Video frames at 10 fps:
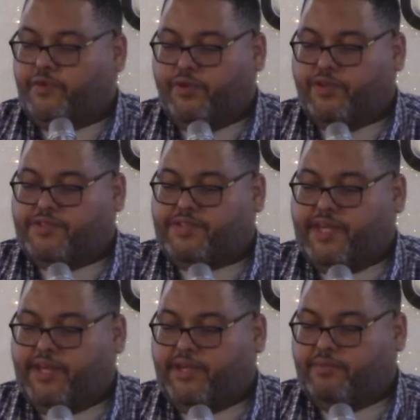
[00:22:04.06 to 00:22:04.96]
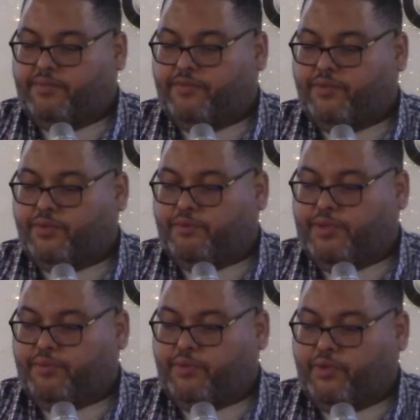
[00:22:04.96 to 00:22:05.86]
heard us saying here before
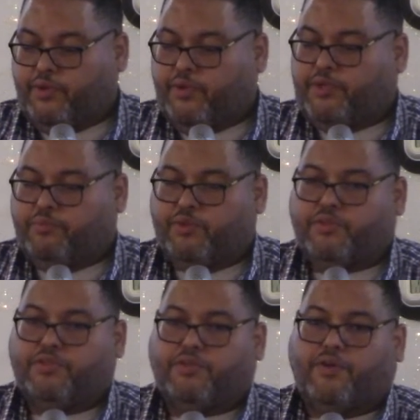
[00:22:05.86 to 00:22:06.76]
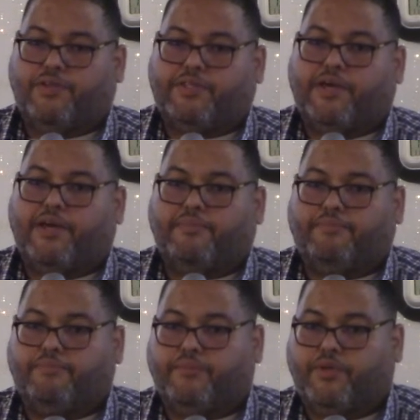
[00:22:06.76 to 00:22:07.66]
people go in the bushes all the time,
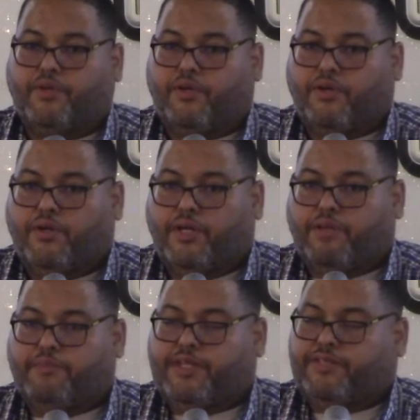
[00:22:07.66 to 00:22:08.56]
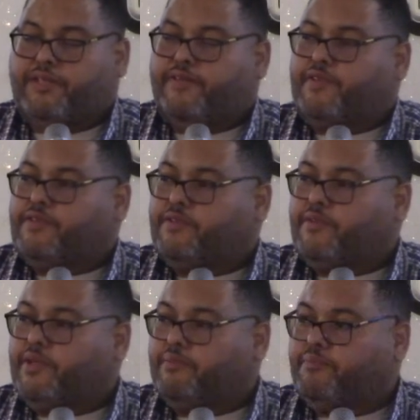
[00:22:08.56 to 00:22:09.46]
and it means nothing to
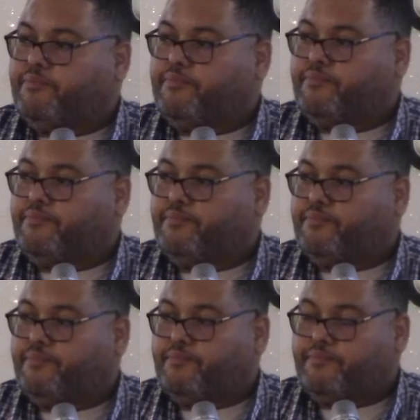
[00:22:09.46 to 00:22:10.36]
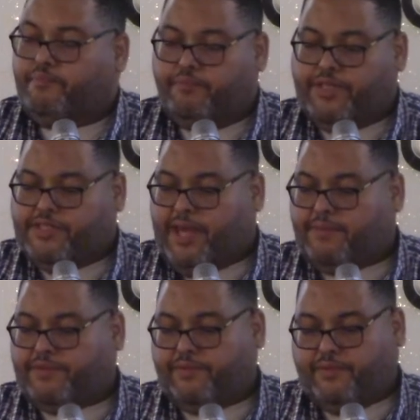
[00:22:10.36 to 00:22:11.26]
them. It means
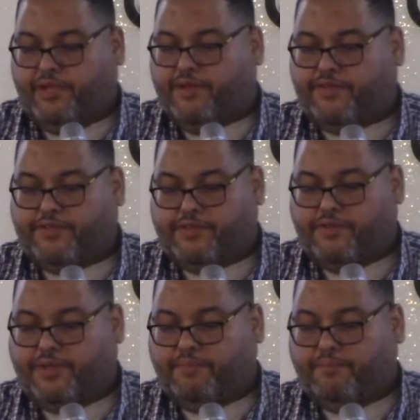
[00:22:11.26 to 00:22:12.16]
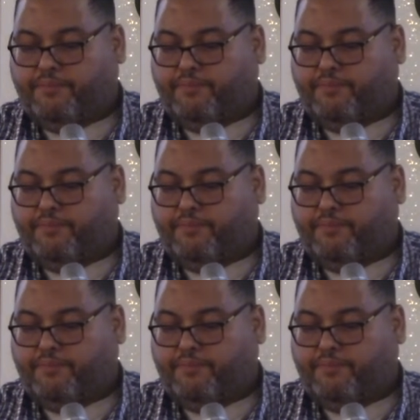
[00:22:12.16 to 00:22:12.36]
absolutely nothing to them.